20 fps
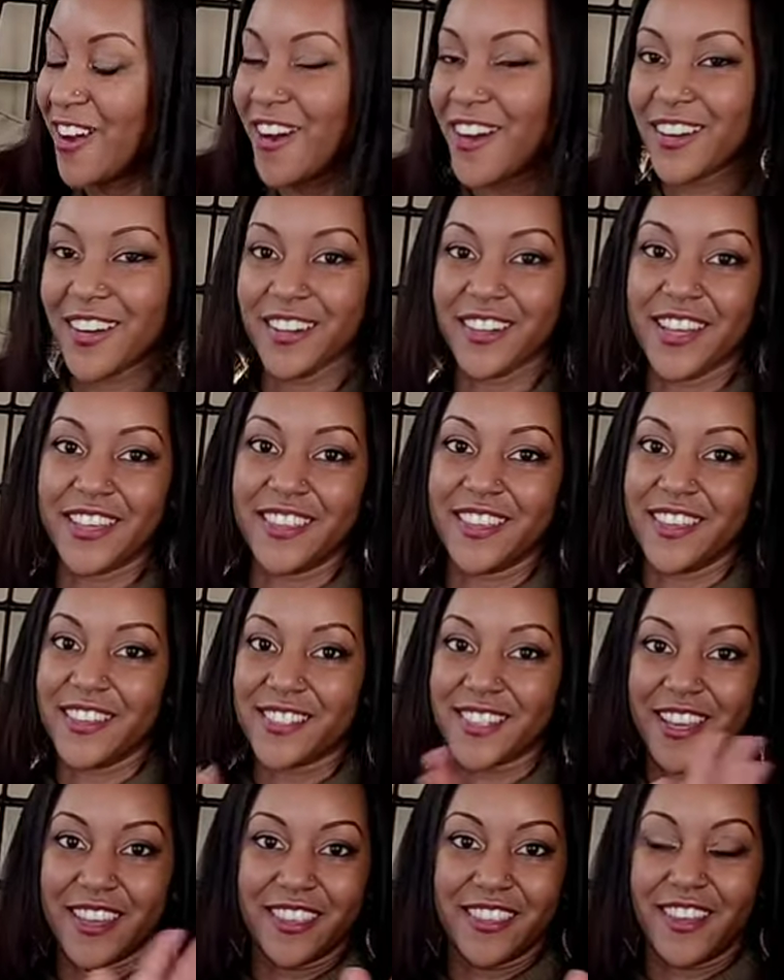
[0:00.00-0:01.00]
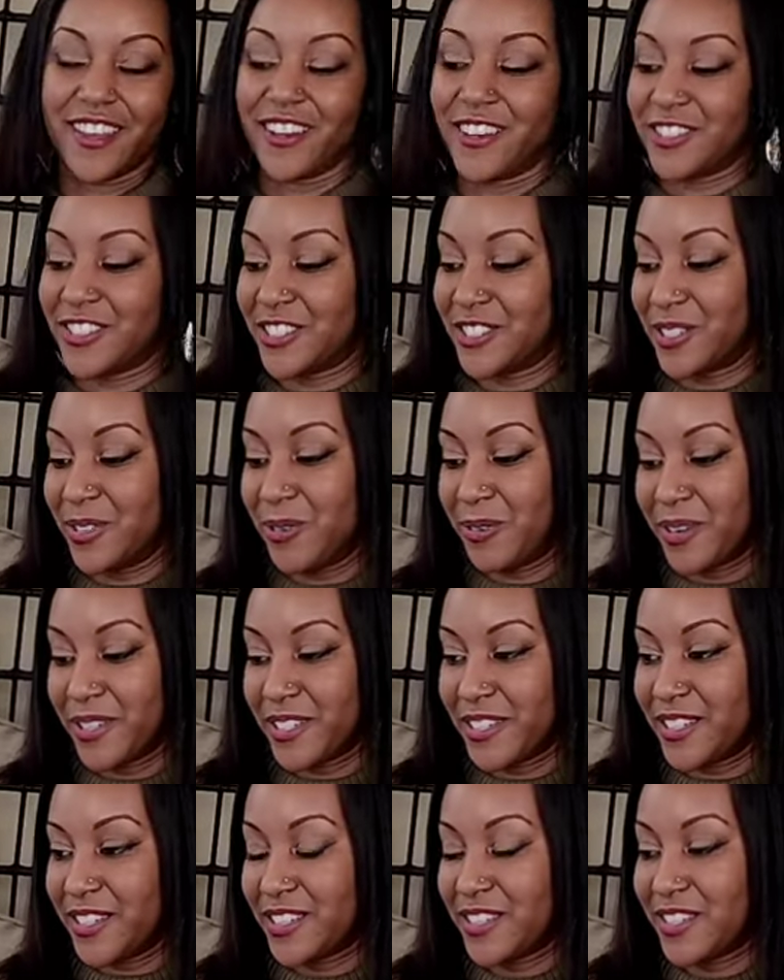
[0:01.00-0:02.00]
All Calatheas, I think, are just
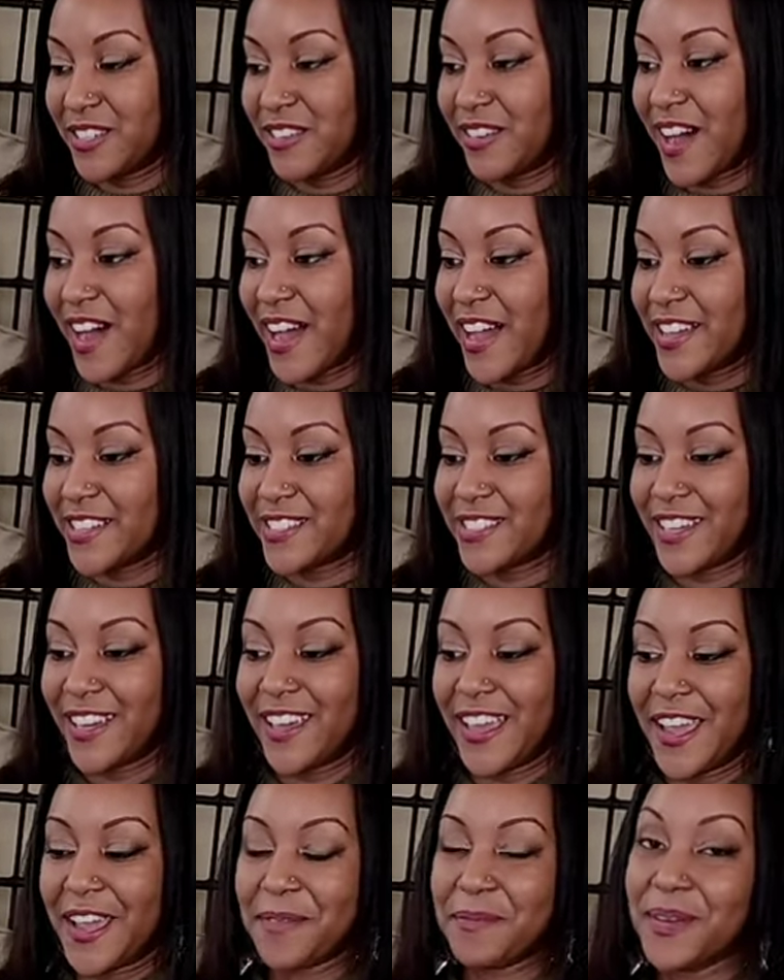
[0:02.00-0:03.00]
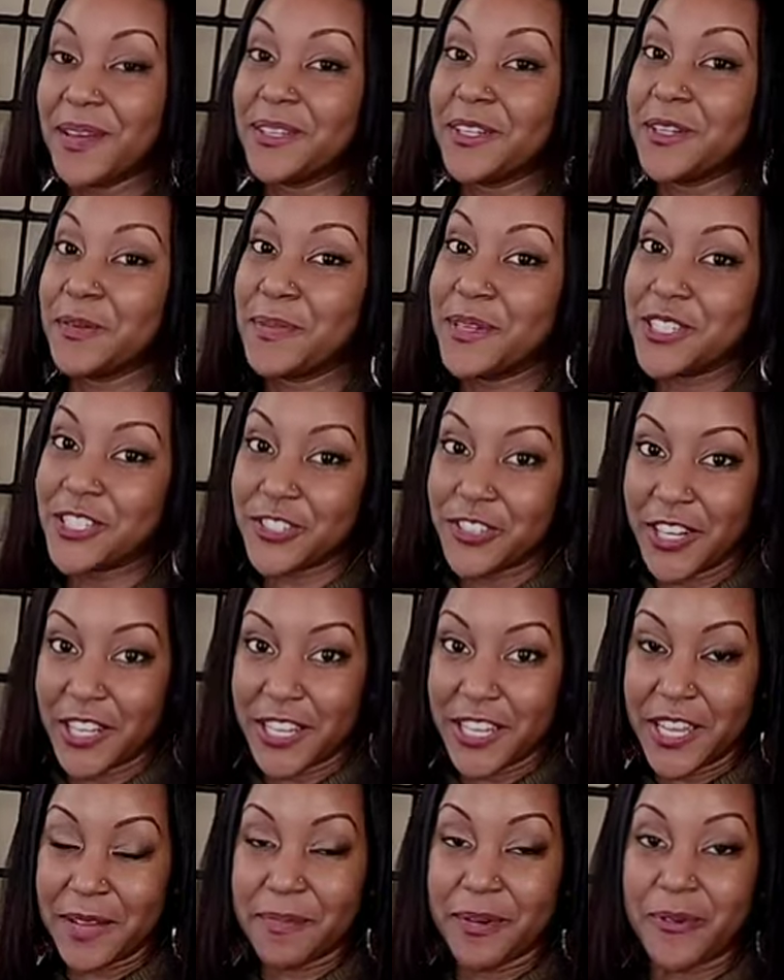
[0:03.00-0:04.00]
gorgeous, you guys. They can be a little bit
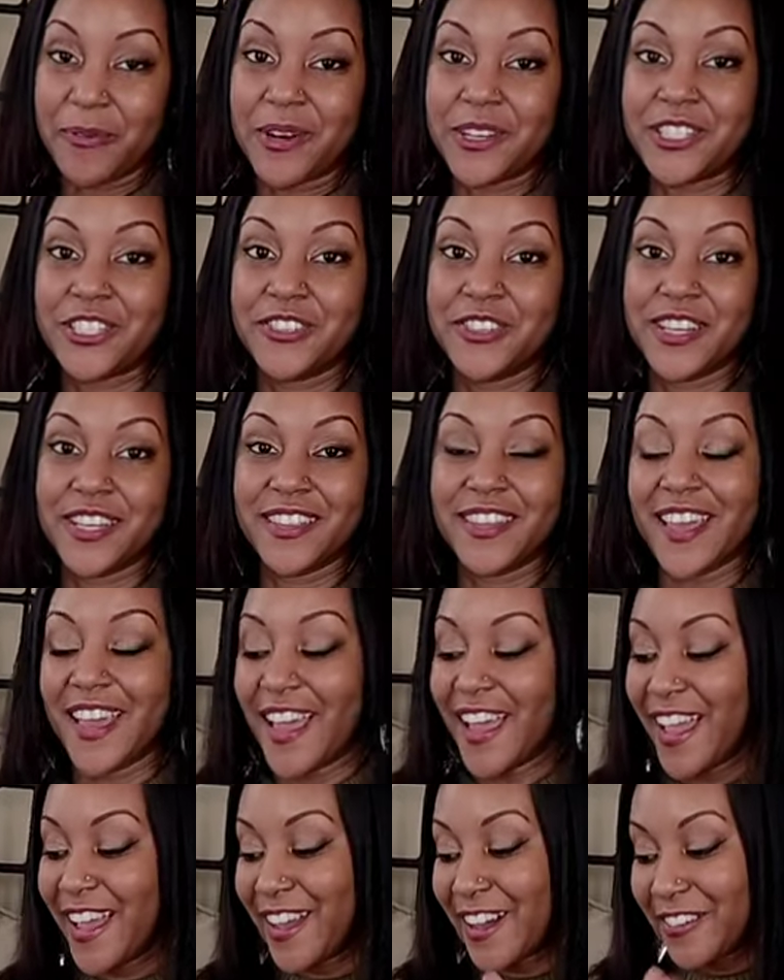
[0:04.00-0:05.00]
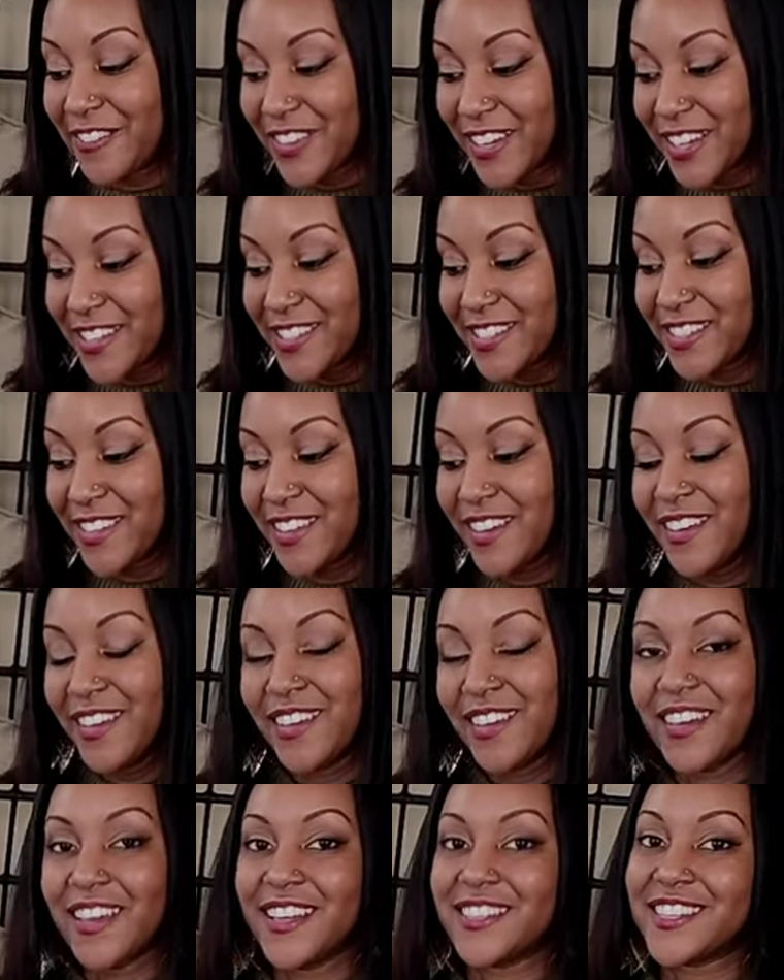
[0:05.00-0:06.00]
tricky, but once you get the hang of it,
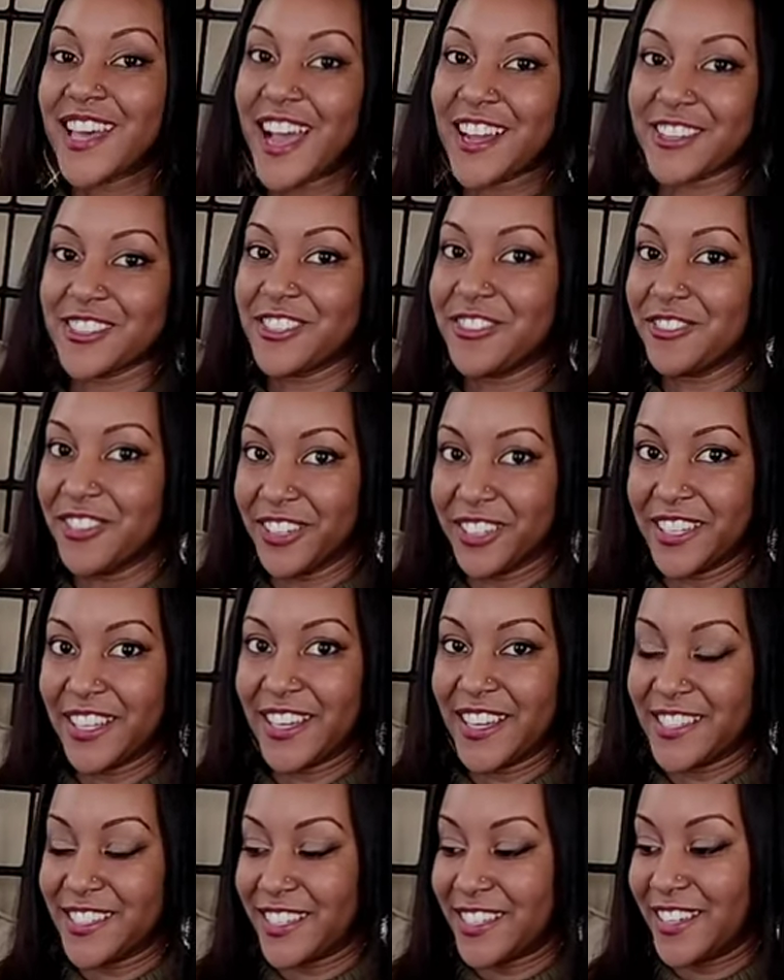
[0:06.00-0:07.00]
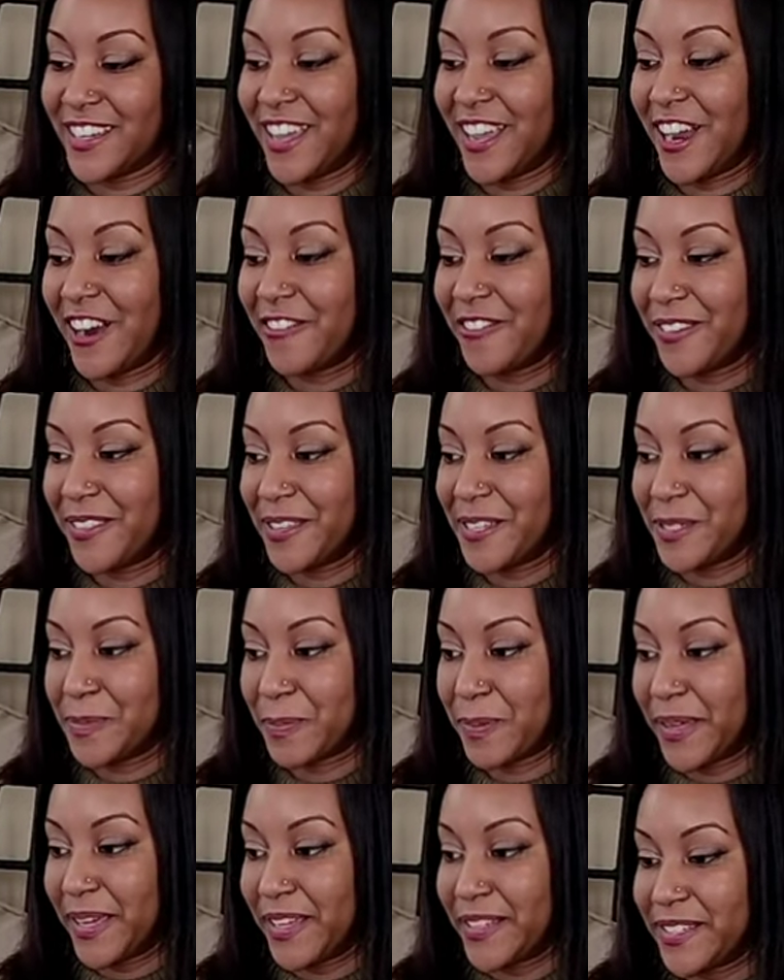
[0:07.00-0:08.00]
it's actually really easy to care for these
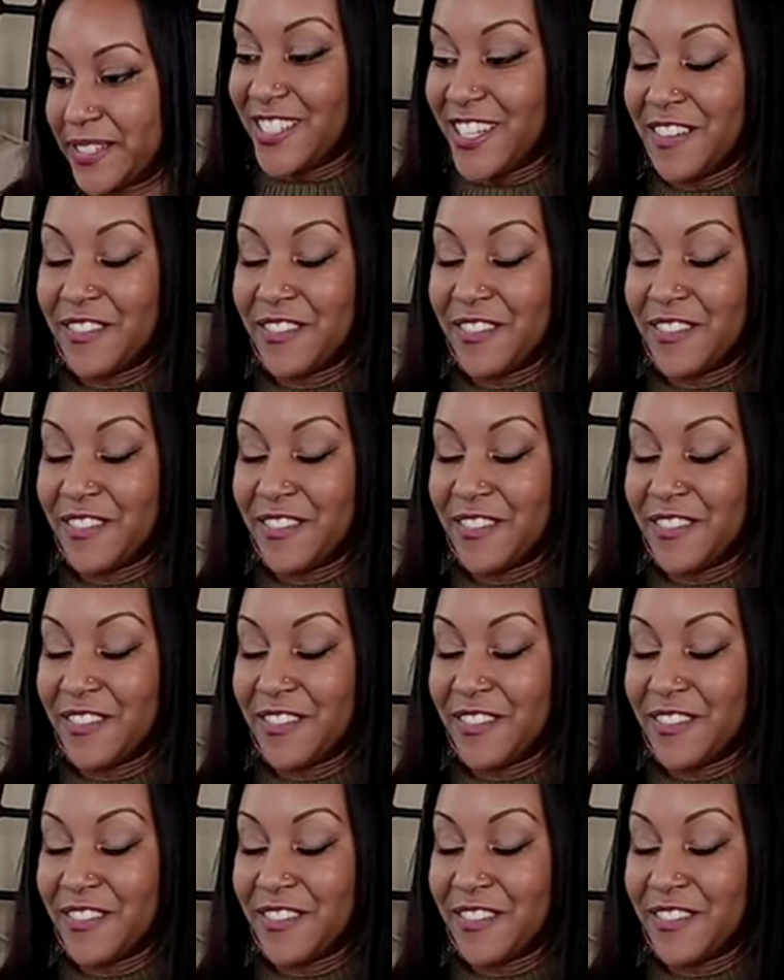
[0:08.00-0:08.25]
plants.